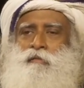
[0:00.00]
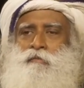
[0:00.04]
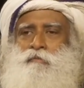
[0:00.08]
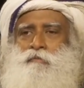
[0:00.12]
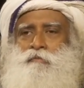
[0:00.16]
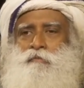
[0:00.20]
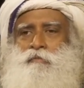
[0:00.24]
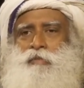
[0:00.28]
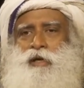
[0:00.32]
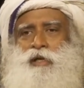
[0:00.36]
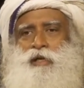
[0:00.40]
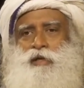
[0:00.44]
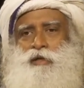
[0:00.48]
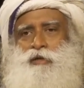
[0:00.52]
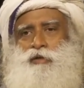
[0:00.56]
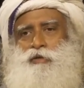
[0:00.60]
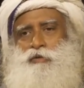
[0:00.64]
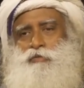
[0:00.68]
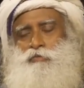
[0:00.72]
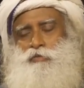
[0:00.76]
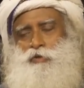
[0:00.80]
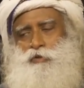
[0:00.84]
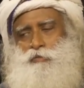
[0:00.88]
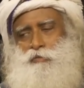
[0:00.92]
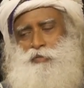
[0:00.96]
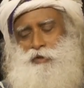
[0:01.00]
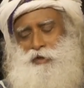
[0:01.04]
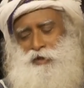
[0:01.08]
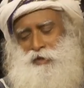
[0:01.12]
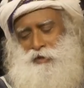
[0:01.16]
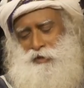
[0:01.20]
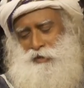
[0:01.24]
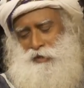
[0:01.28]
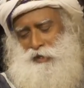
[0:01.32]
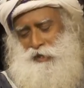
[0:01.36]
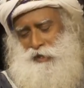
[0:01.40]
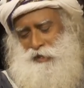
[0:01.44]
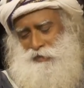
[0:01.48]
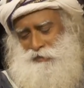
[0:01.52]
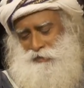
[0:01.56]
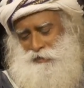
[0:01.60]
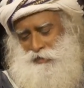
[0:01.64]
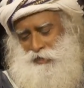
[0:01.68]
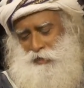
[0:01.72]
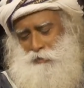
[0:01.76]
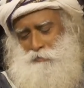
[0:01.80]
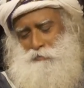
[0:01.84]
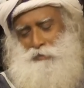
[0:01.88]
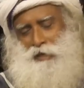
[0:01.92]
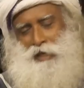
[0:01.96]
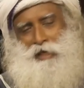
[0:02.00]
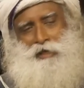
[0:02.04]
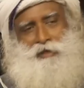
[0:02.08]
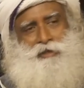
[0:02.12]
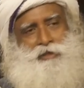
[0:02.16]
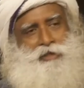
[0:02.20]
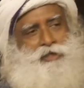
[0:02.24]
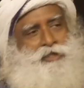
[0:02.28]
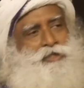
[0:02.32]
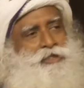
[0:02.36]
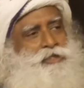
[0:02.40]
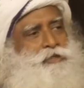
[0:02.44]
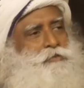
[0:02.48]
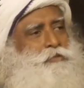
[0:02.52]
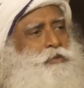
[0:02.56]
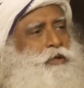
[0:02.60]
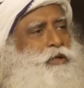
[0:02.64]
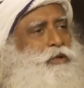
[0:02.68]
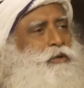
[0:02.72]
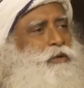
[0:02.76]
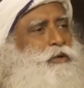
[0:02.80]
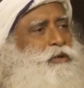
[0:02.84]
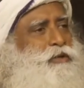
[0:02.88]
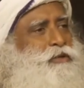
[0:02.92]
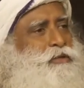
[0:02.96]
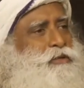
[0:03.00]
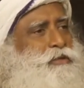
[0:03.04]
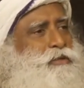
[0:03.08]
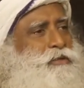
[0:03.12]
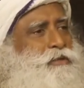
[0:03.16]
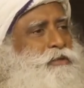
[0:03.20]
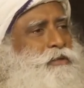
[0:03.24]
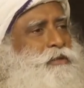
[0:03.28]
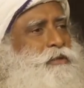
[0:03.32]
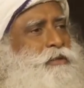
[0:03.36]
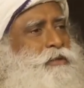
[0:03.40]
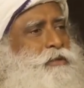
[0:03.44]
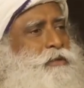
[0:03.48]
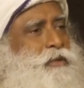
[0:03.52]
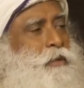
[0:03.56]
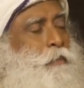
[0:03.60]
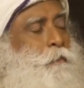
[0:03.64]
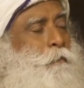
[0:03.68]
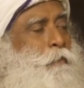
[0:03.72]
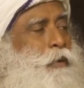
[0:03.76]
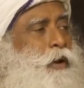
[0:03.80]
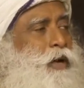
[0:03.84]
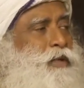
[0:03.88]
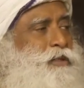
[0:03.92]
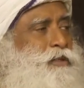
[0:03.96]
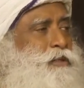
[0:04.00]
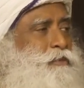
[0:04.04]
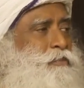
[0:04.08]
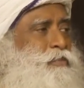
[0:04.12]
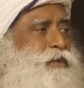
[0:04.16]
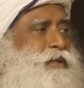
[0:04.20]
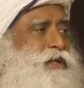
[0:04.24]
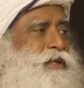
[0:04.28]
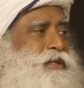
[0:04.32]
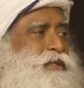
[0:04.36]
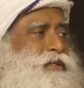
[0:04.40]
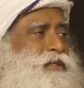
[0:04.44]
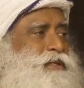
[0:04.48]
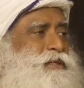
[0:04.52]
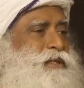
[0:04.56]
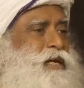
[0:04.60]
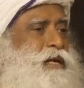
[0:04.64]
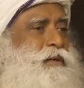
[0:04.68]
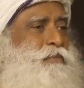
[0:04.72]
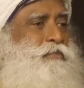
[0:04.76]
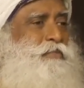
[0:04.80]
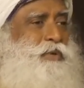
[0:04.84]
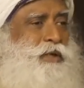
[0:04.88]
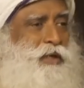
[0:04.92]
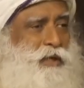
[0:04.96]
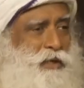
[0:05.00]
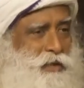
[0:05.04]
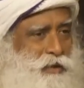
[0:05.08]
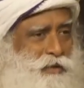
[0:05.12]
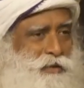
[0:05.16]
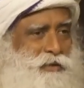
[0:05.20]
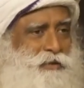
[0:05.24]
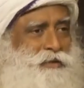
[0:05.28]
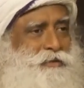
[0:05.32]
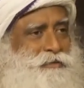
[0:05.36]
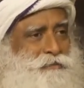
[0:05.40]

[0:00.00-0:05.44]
But a human being has come like this because the possibilities are big.